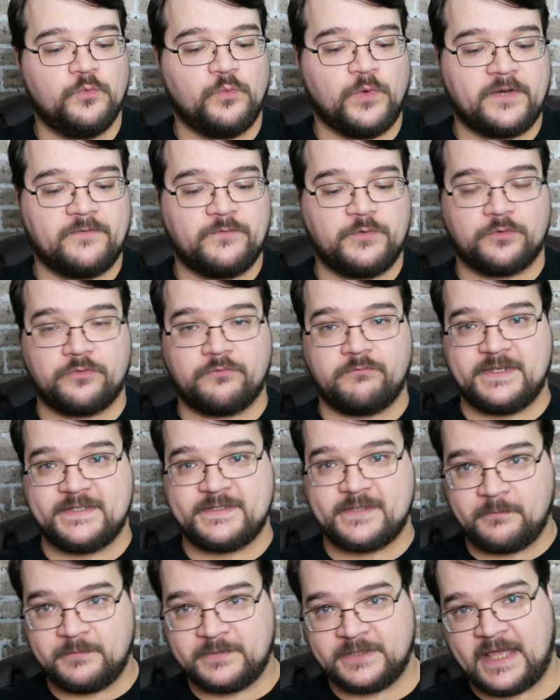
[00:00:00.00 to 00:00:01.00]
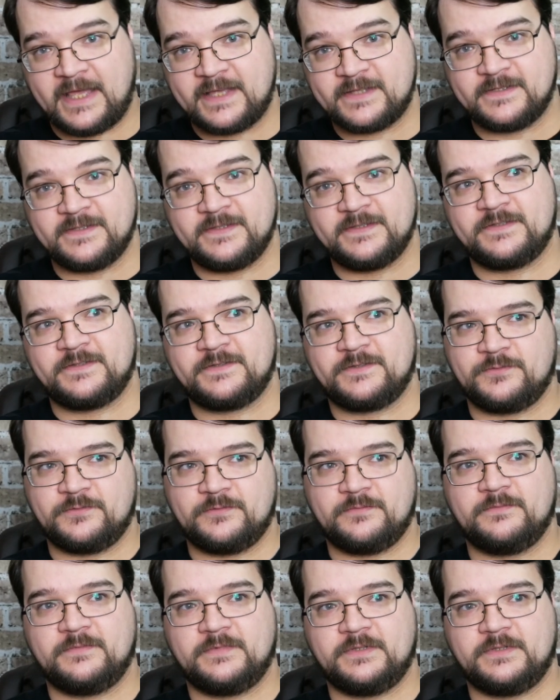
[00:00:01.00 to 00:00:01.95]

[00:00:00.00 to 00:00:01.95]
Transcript: one of your three subclasses